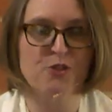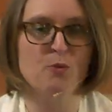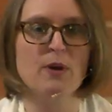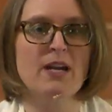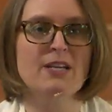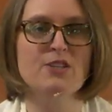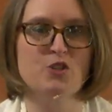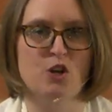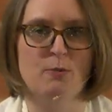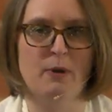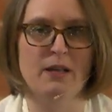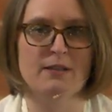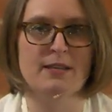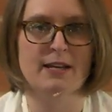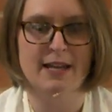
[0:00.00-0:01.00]
three
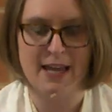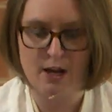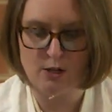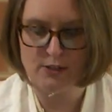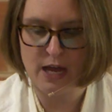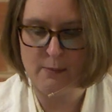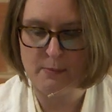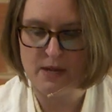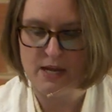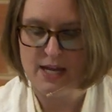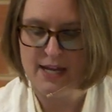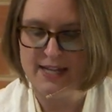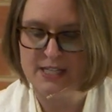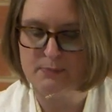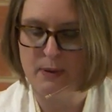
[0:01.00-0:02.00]
sermons. And he held up
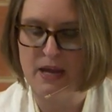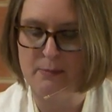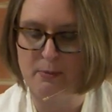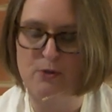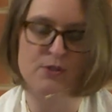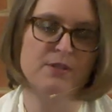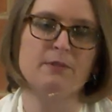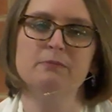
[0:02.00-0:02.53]
his papers.